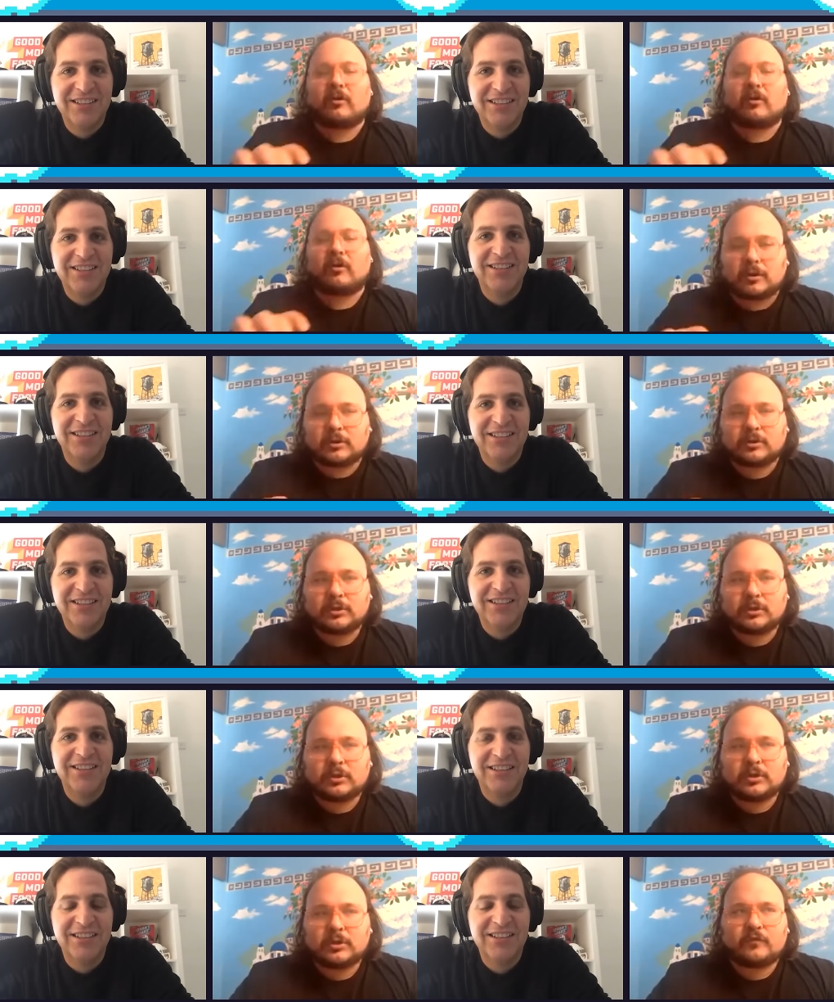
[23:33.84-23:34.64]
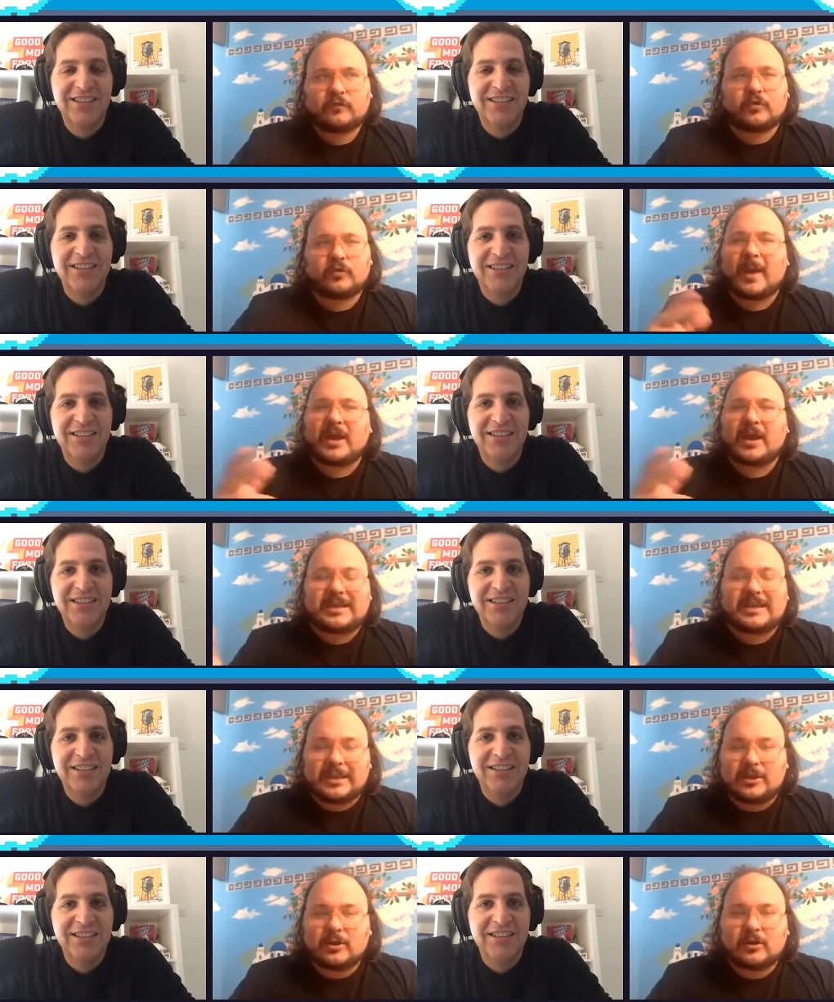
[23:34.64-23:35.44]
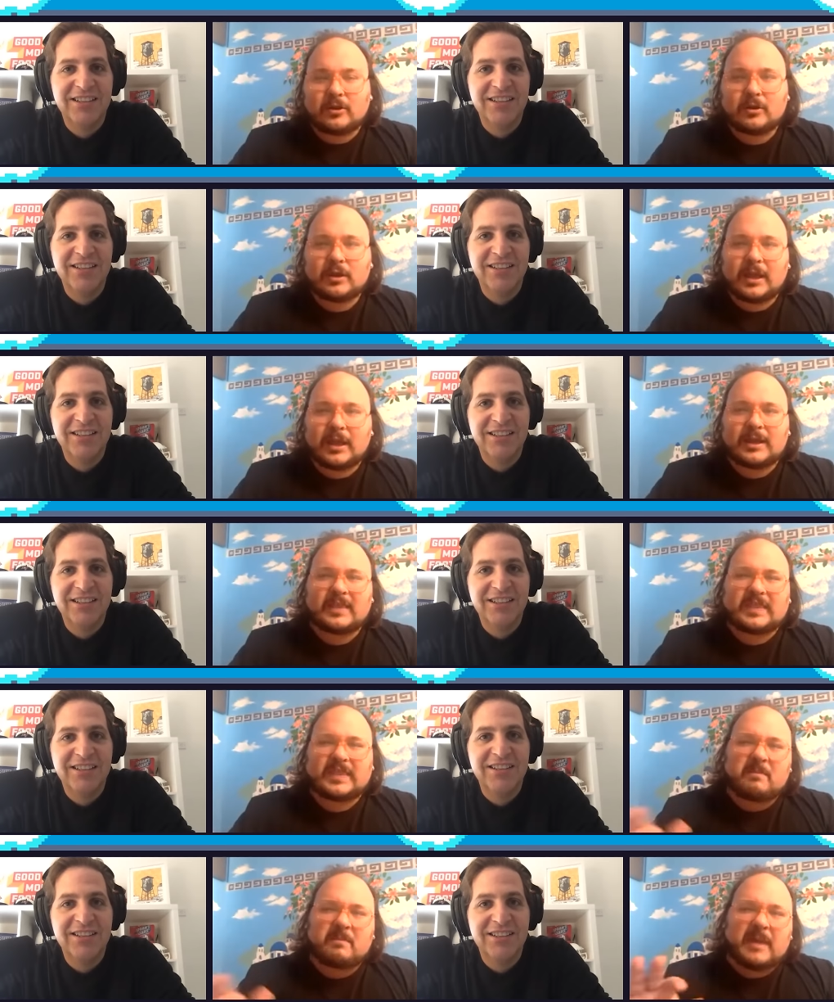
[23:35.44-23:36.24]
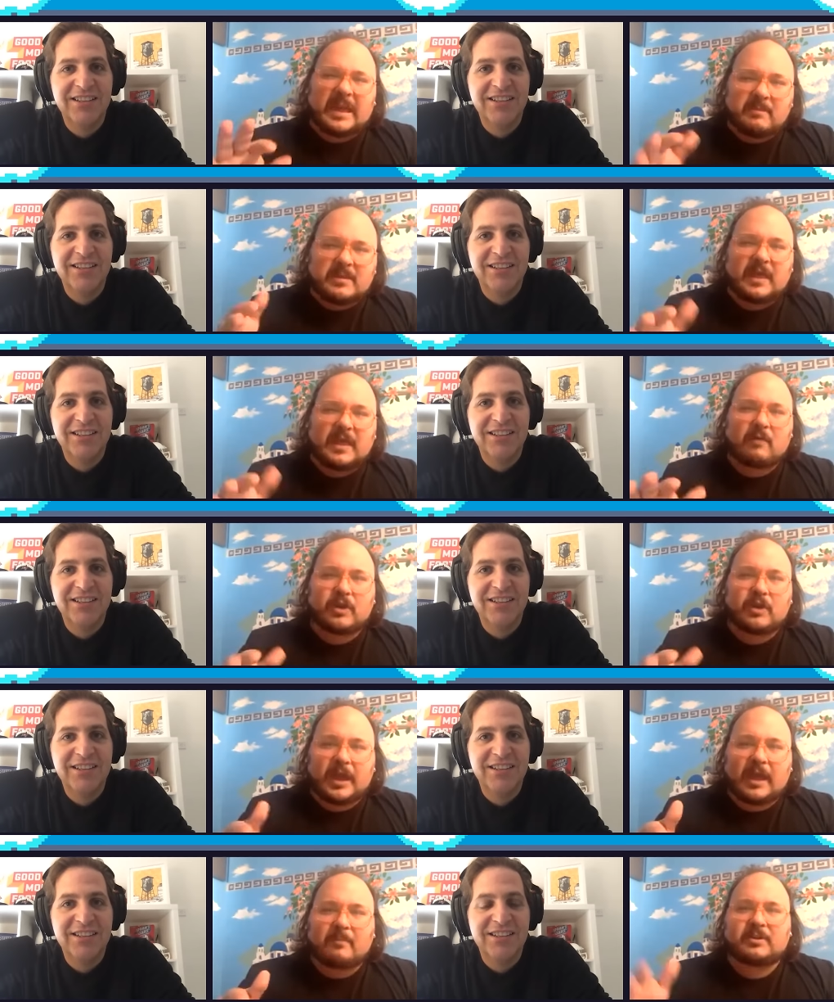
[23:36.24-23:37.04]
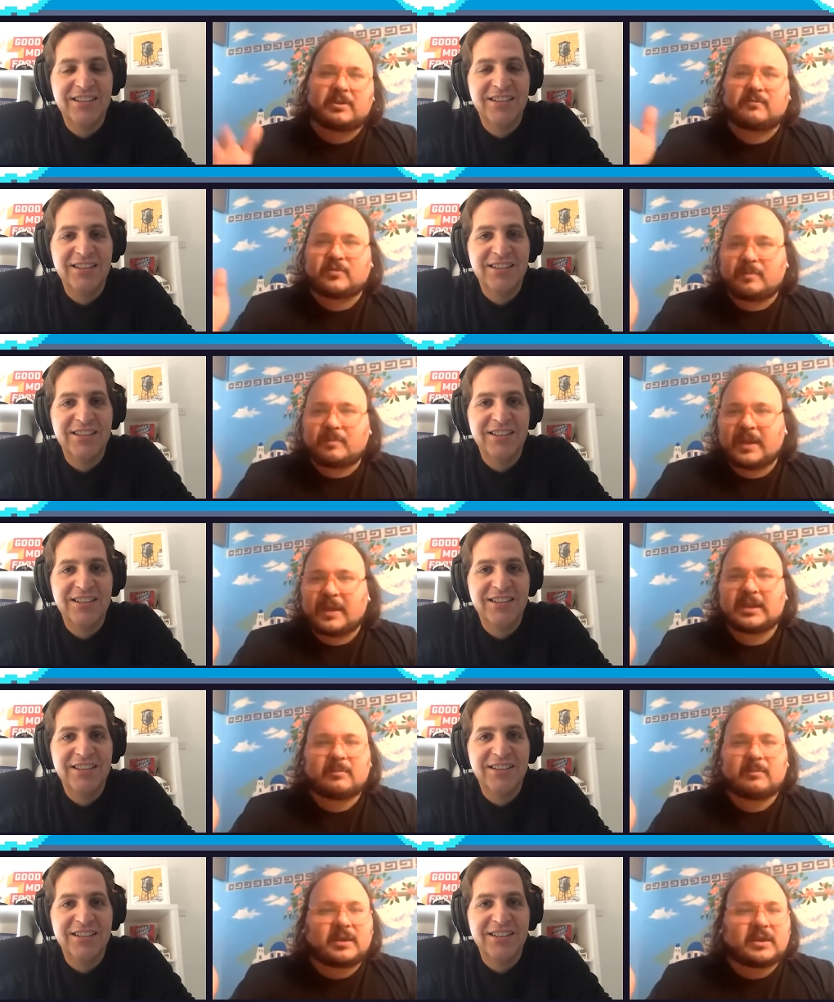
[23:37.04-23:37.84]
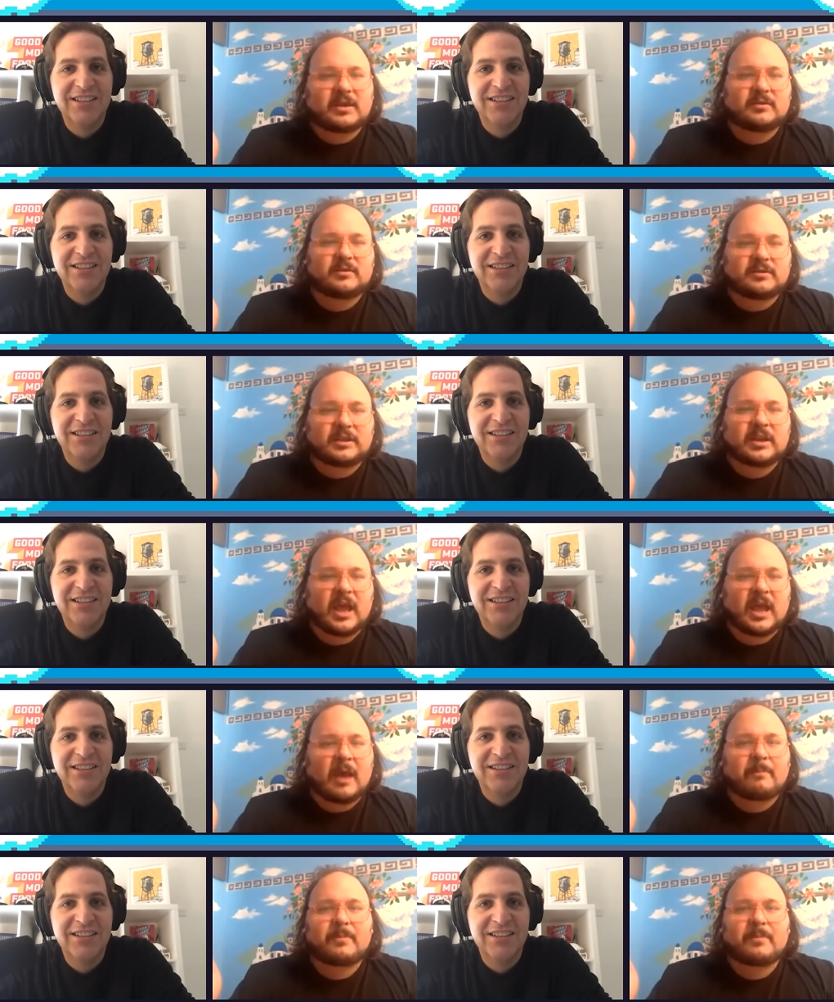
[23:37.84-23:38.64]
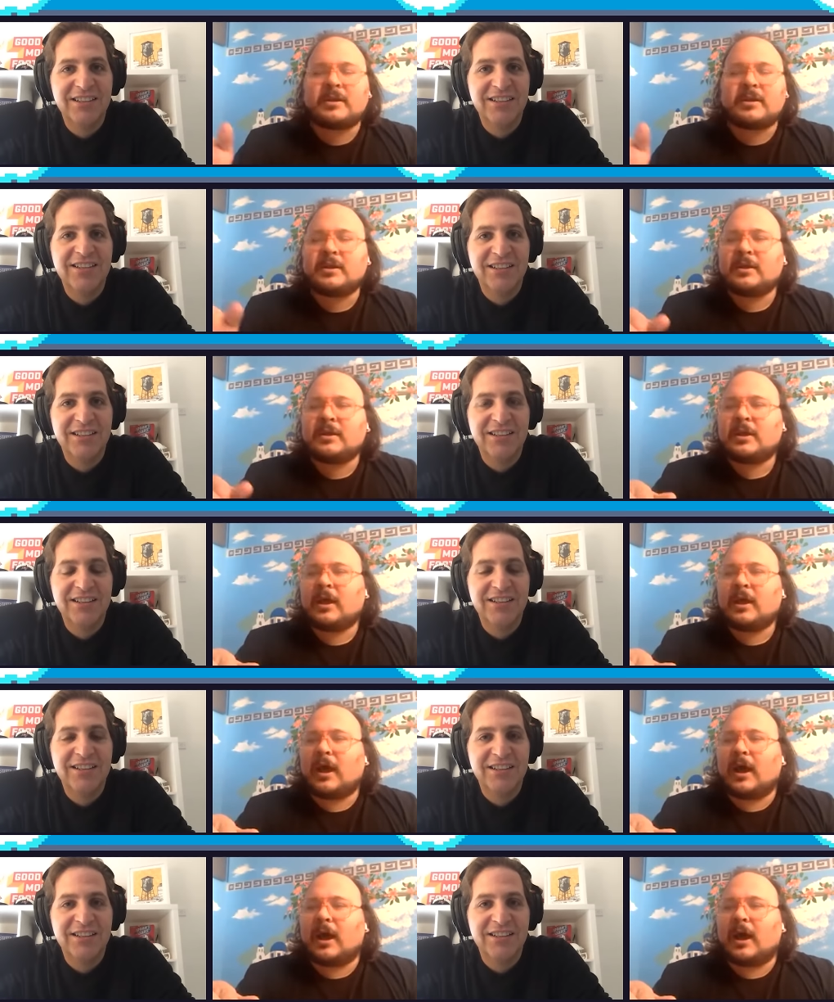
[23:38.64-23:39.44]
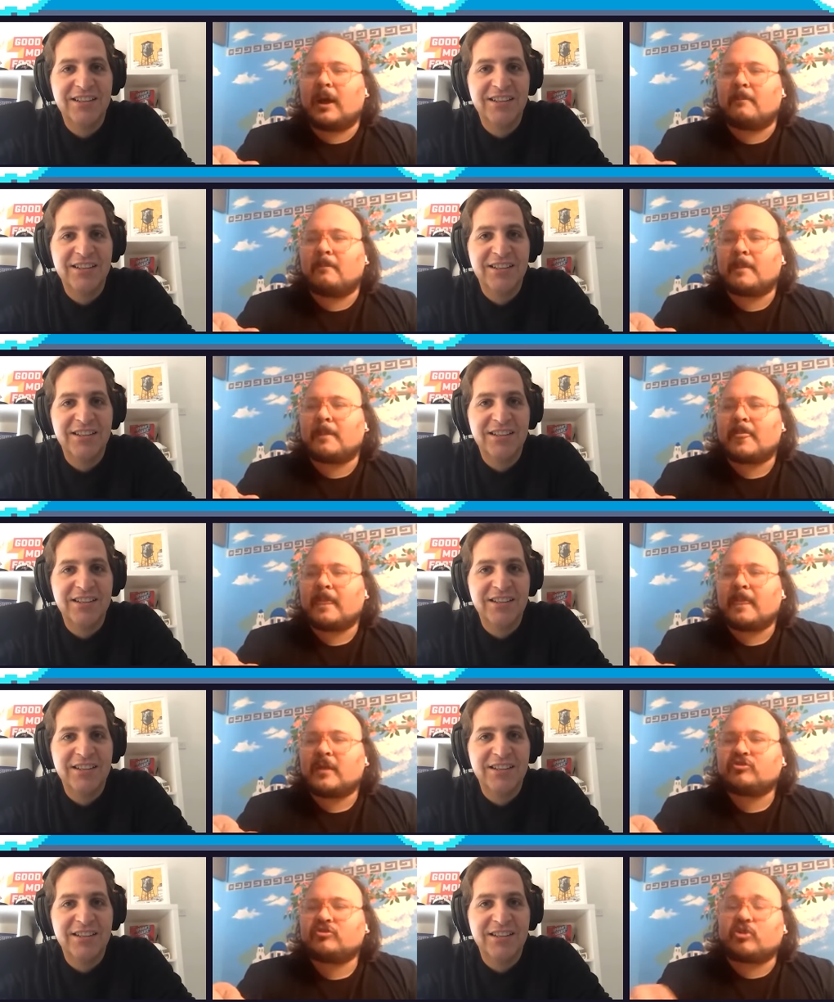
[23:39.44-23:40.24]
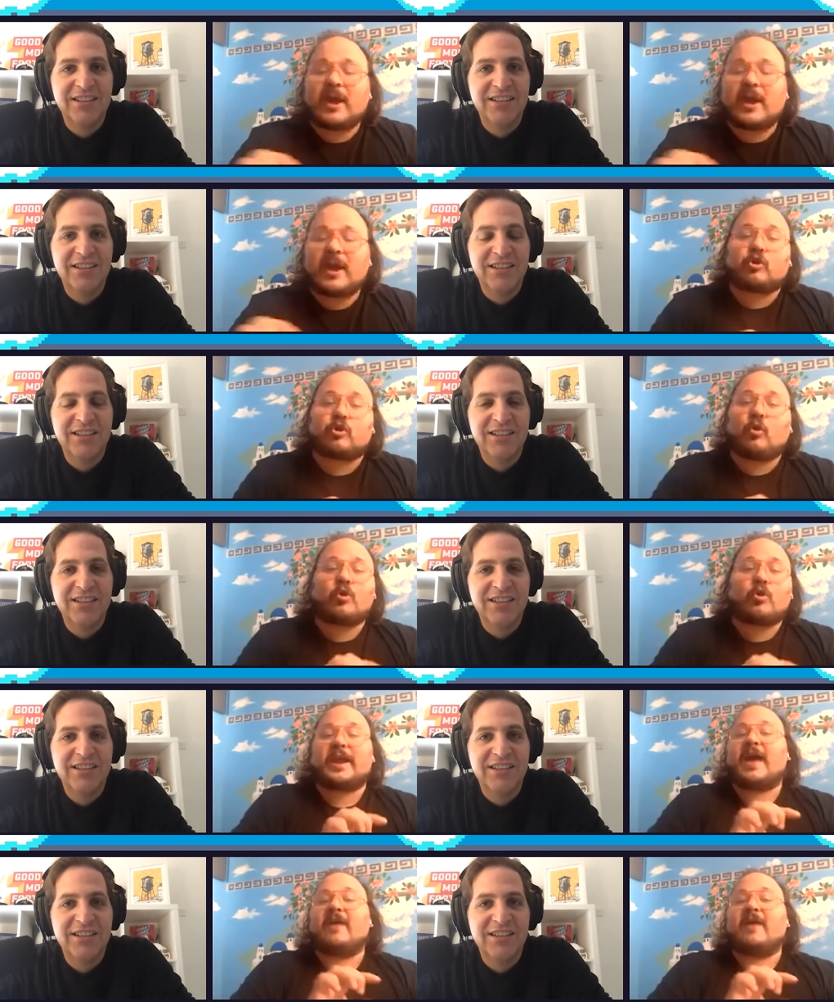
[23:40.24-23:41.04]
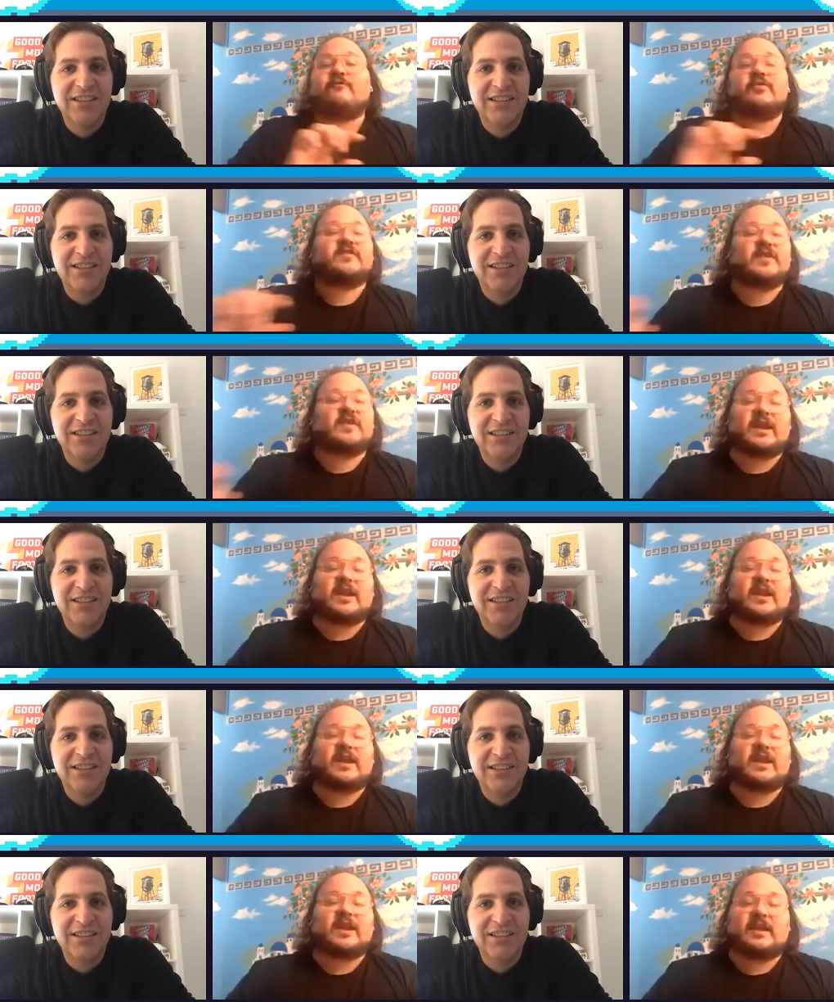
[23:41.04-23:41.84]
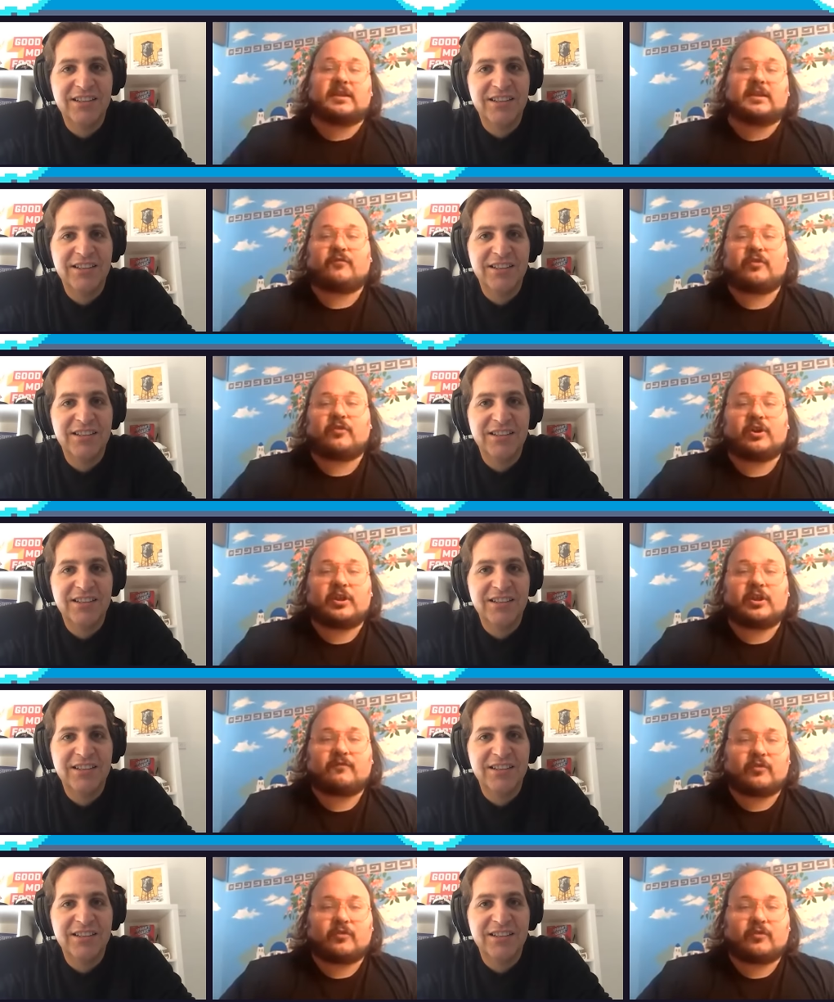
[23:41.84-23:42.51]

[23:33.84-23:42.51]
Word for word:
Speaker 1: hour for about a year. And I think maybe that would have happened if the pandemic didn't happen. So I had recorded every set I did for